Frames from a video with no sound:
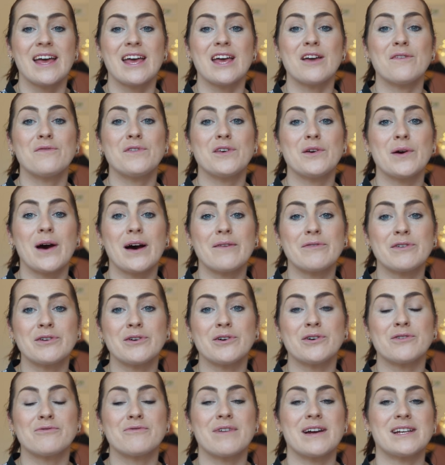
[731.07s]
If you haven't
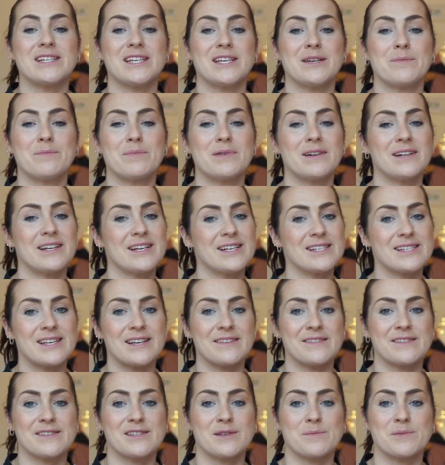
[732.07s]
already, please
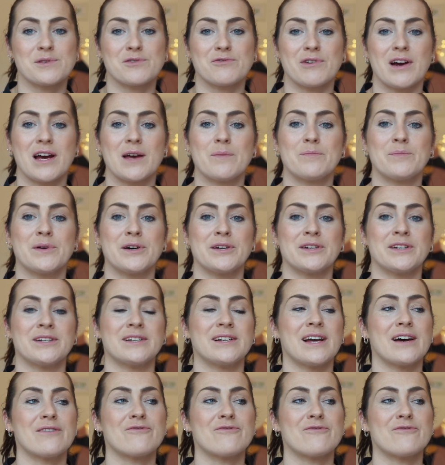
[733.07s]
hit the subscribe button.